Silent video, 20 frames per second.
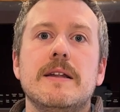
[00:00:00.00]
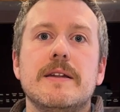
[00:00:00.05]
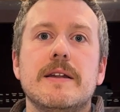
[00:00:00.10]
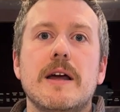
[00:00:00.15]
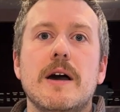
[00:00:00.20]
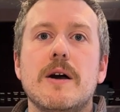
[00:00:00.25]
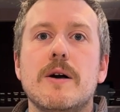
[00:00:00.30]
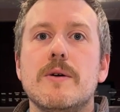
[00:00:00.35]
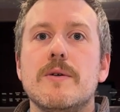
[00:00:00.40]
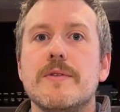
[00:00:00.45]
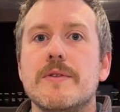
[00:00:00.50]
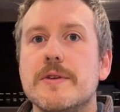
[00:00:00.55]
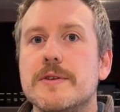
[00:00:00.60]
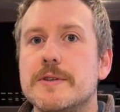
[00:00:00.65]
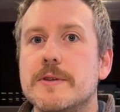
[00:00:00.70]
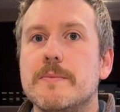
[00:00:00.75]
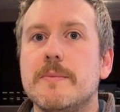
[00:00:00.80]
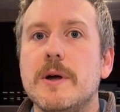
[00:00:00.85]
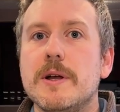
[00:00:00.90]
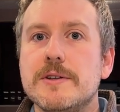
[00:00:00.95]
Now, there's
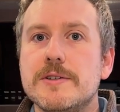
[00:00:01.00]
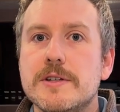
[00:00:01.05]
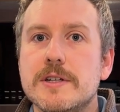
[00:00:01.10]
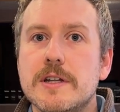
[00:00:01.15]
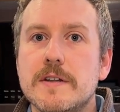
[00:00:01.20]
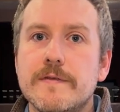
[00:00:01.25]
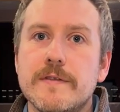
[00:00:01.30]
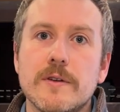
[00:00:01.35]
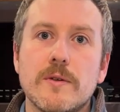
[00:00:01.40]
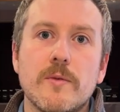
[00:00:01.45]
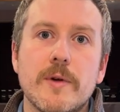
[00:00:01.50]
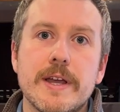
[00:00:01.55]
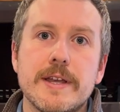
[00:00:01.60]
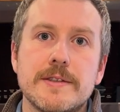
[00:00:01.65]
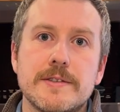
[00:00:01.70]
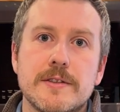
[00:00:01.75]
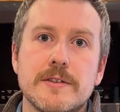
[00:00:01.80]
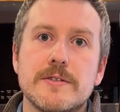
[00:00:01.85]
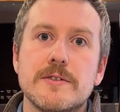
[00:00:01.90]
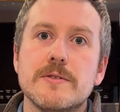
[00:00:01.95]
a bunch of different ways
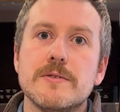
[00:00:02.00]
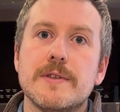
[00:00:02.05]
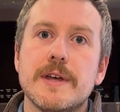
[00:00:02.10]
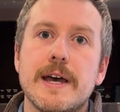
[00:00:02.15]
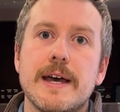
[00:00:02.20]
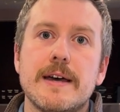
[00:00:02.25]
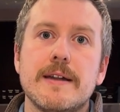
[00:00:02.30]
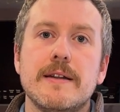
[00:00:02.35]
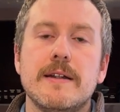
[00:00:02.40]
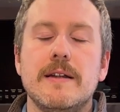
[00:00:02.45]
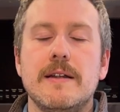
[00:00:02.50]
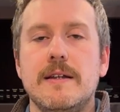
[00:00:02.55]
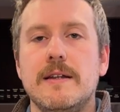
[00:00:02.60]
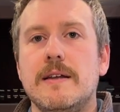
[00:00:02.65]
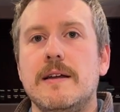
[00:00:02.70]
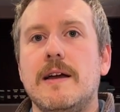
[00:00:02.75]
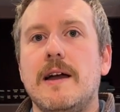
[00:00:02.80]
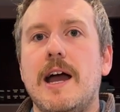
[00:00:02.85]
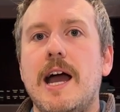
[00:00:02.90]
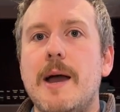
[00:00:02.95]
to do that.
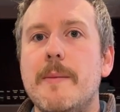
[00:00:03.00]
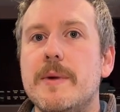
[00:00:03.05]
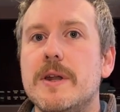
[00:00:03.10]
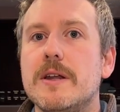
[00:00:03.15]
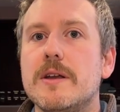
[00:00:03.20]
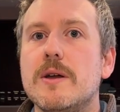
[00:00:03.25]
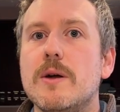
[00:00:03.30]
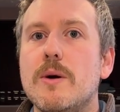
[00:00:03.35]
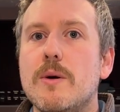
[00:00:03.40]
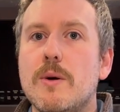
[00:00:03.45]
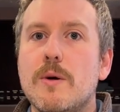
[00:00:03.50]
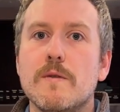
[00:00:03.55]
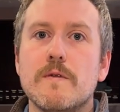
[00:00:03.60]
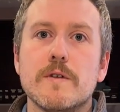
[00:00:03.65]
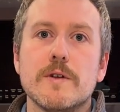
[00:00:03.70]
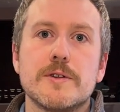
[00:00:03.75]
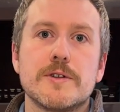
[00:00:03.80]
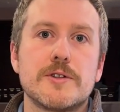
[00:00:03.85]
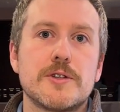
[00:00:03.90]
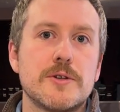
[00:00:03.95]
I'm going to go
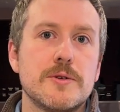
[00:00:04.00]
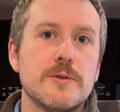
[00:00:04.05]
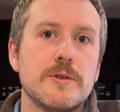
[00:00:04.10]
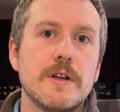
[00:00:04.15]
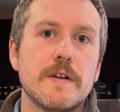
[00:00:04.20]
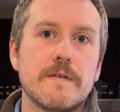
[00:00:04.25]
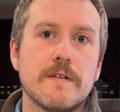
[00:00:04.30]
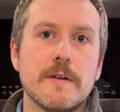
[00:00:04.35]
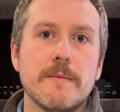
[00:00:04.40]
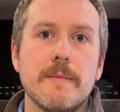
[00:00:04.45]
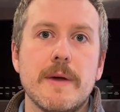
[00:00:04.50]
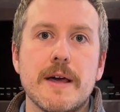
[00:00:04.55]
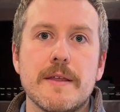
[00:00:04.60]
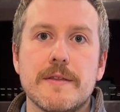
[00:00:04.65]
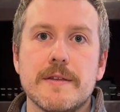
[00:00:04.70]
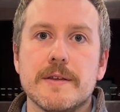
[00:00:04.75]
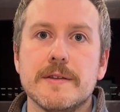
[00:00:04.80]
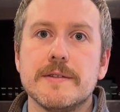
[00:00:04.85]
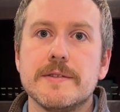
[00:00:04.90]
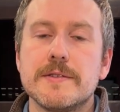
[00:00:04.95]
over two different
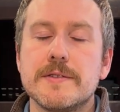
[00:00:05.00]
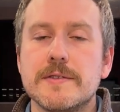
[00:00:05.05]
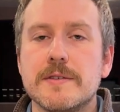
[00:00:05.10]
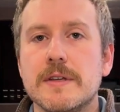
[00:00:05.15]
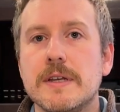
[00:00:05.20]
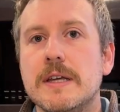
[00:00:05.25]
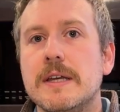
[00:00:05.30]
methods.